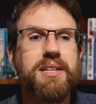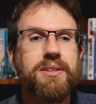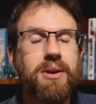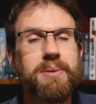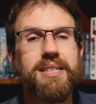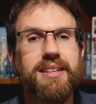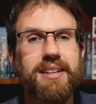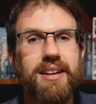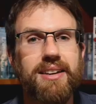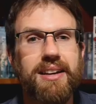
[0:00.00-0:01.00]
Nobby's
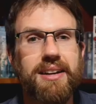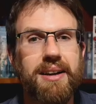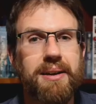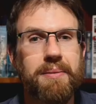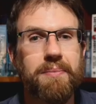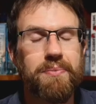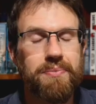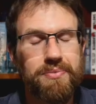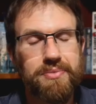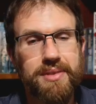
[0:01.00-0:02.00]
a
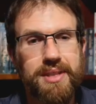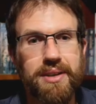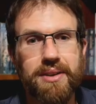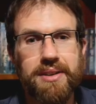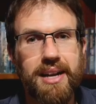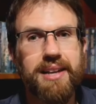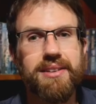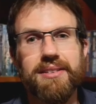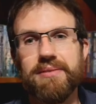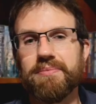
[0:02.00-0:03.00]

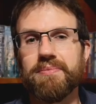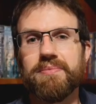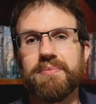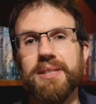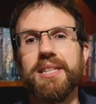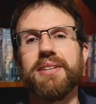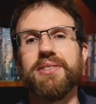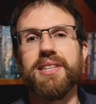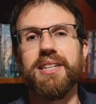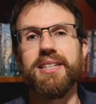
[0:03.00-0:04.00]
ardent
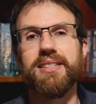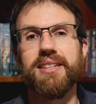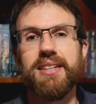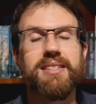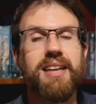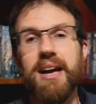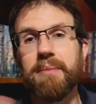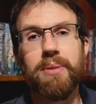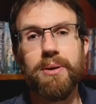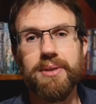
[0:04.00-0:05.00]
believer that it's
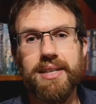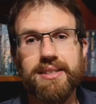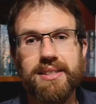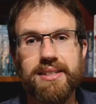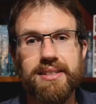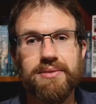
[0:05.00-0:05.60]
art. Pole dancing is